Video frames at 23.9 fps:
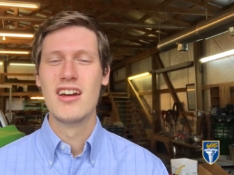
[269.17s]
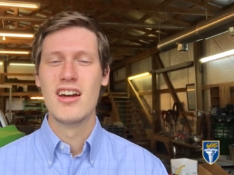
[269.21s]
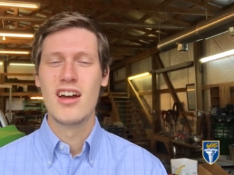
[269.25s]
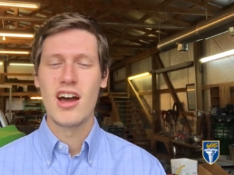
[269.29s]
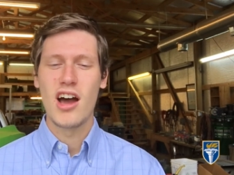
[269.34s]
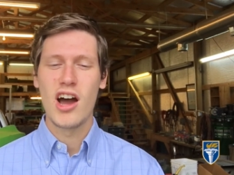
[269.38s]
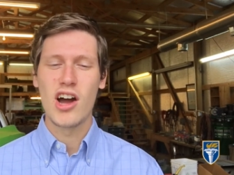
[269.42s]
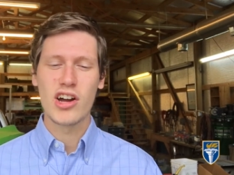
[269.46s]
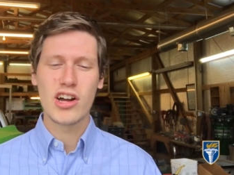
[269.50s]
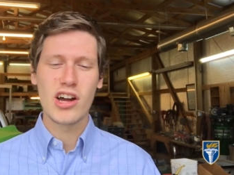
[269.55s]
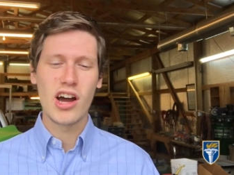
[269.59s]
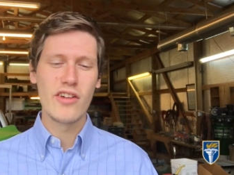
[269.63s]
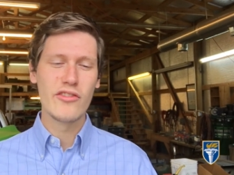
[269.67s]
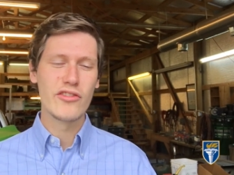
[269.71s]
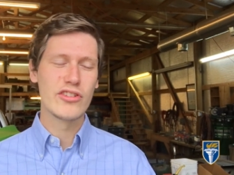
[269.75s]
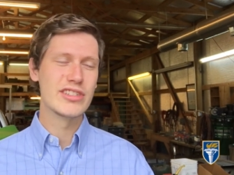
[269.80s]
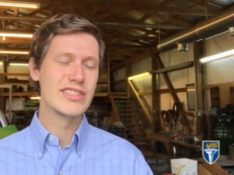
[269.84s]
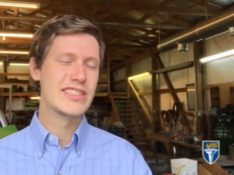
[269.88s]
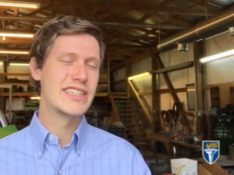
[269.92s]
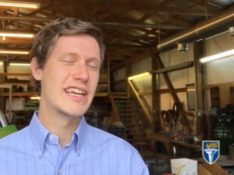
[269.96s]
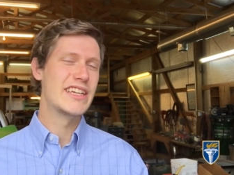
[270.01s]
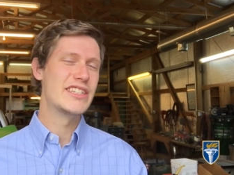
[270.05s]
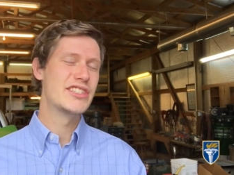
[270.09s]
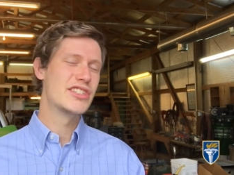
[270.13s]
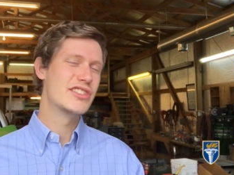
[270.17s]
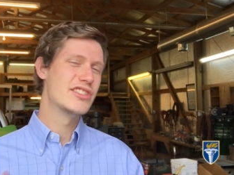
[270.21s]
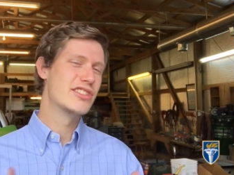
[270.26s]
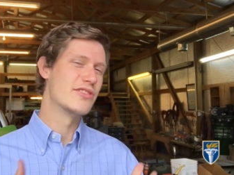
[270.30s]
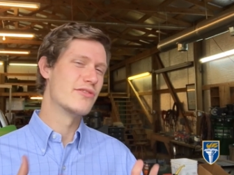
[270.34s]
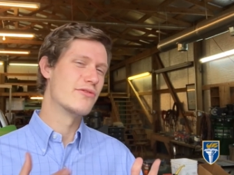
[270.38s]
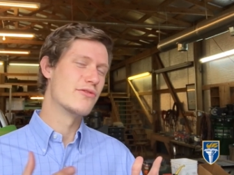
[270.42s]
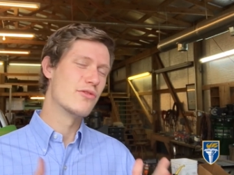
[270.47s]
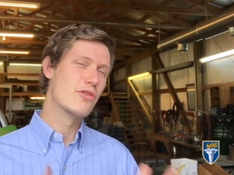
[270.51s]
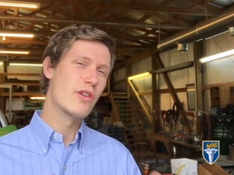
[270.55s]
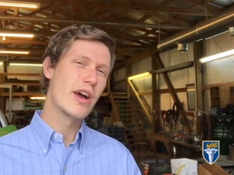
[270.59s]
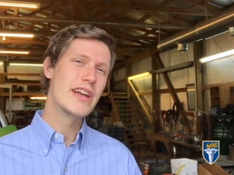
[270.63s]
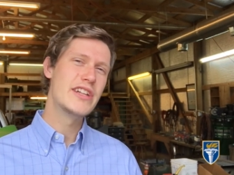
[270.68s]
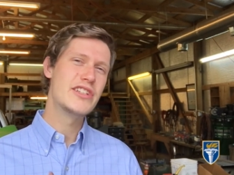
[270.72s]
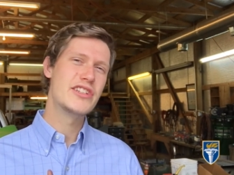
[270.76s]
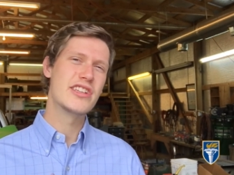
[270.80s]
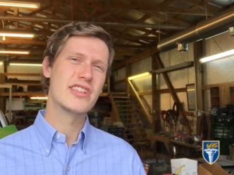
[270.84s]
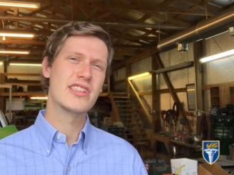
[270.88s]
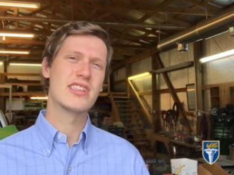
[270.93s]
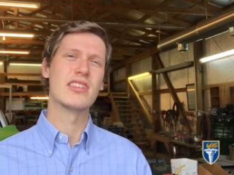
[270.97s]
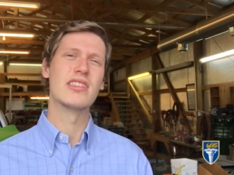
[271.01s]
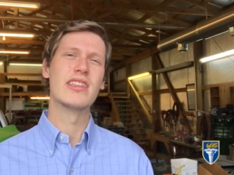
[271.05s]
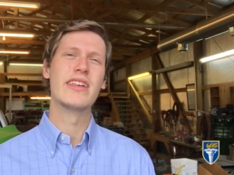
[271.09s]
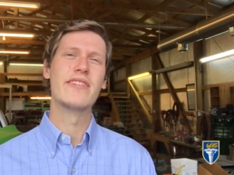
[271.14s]
Our conversations of
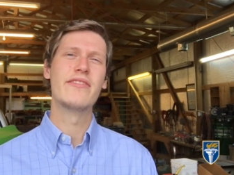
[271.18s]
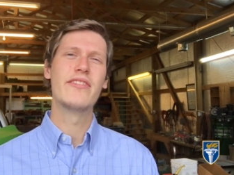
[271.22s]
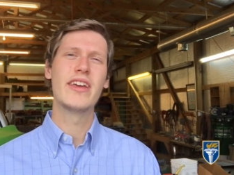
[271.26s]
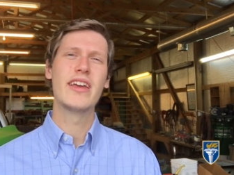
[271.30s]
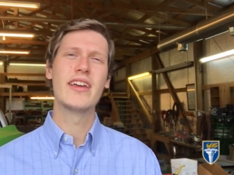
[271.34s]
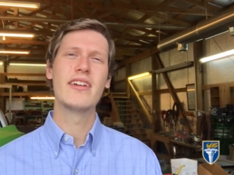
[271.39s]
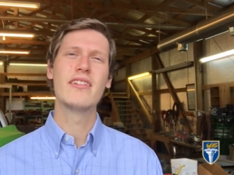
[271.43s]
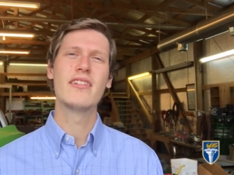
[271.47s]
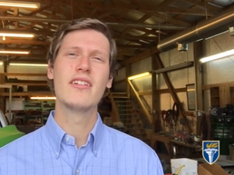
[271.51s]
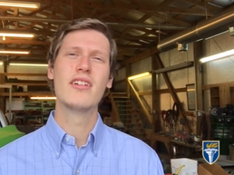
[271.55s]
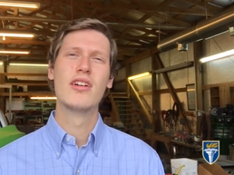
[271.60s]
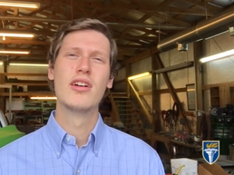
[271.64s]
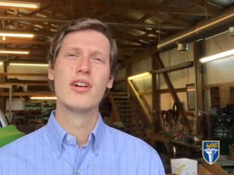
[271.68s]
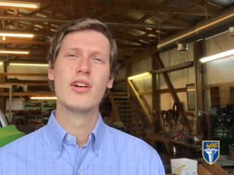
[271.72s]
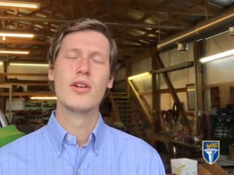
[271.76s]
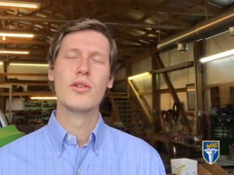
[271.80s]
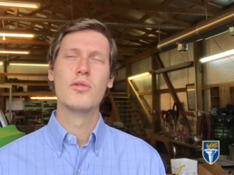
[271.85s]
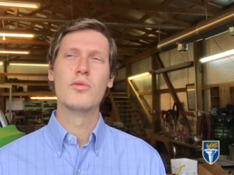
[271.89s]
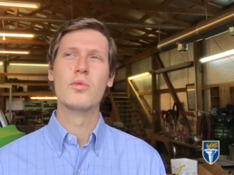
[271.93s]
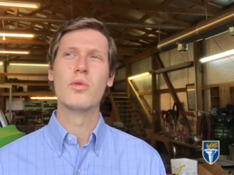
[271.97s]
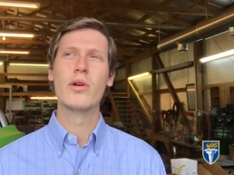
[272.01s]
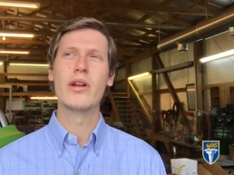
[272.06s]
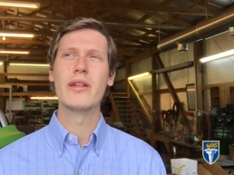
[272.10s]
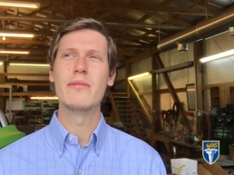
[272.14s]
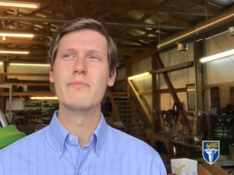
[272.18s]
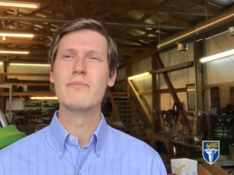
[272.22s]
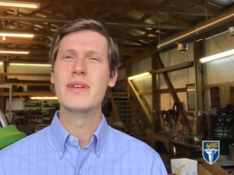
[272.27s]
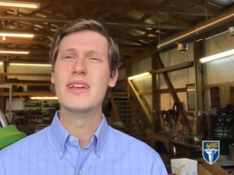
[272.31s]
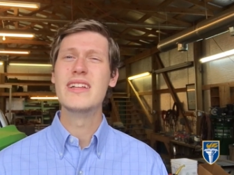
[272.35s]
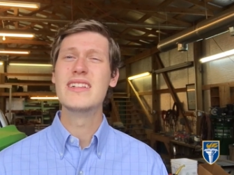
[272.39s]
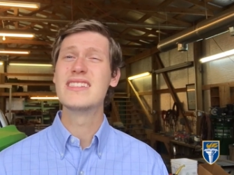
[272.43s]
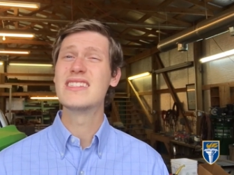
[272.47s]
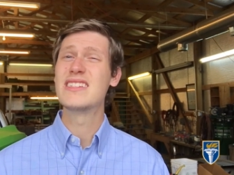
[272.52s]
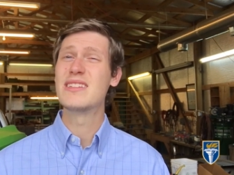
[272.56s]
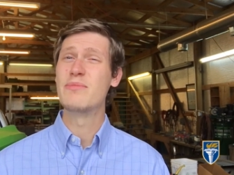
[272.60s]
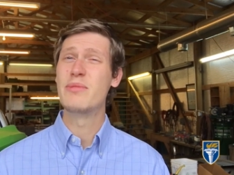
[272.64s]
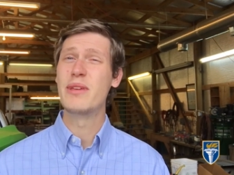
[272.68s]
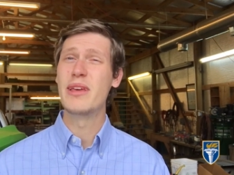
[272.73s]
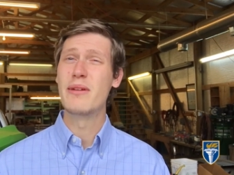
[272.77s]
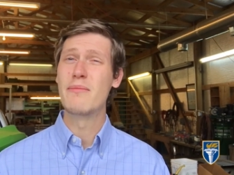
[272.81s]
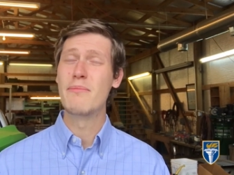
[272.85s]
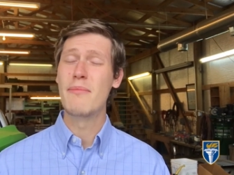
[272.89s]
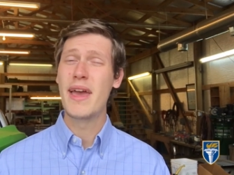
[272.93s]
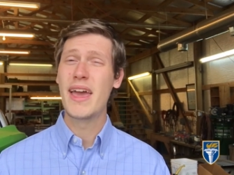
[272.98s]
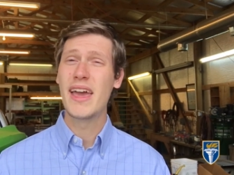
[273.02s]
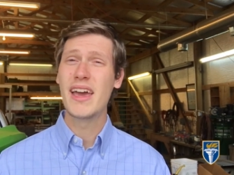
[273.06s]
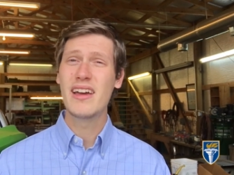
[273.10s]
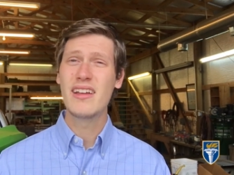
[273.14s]
righteous living, what it means to be a
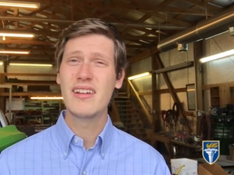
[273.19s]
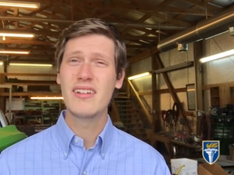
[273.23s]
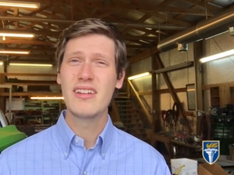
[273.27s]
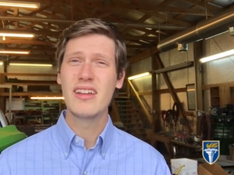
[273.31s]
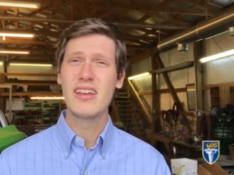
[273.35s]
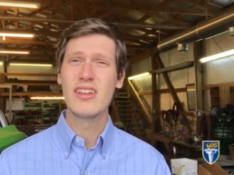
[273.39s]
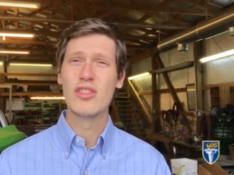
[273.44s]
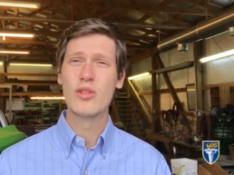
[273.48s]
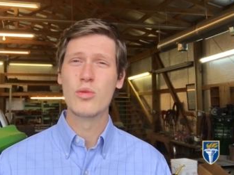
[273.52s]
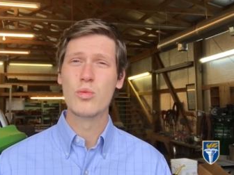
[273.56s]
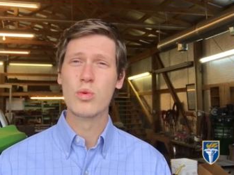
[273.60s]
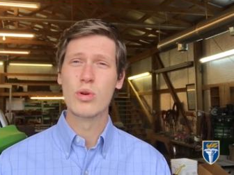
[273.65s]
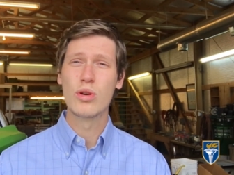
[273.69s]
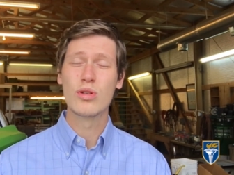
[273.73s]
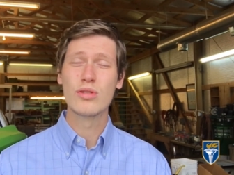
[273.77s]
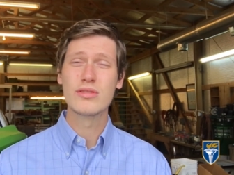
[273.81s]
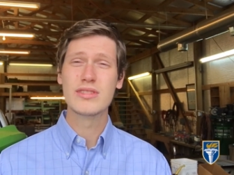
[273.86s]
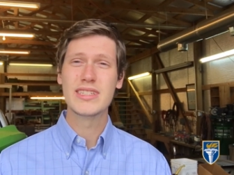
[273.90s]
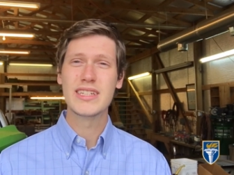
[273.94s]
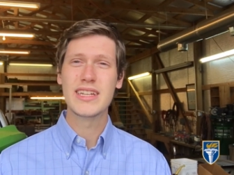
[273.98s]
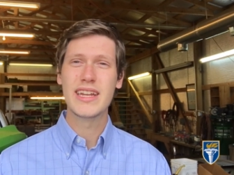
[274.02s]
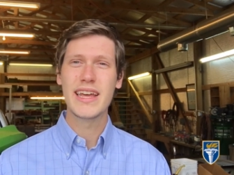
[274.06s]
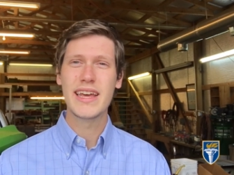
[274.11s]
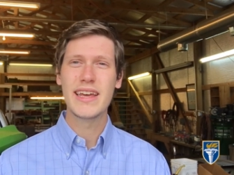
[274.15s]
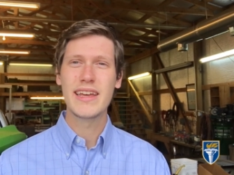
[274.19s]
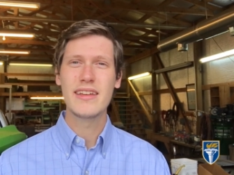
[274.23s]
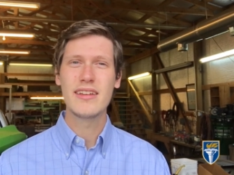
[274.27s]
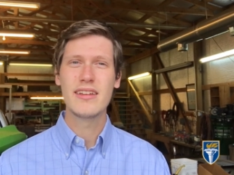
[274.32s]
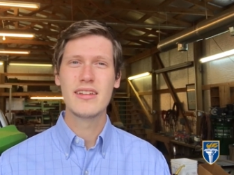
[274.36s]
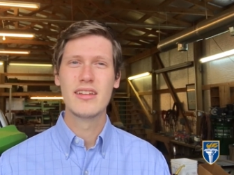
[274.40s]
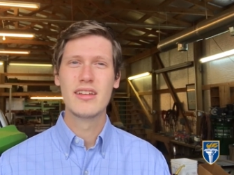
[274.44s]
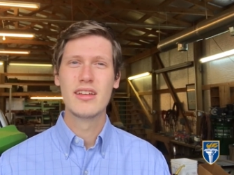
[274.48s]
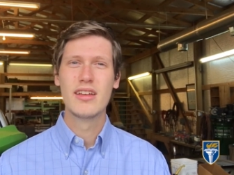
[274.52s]
man in the world today,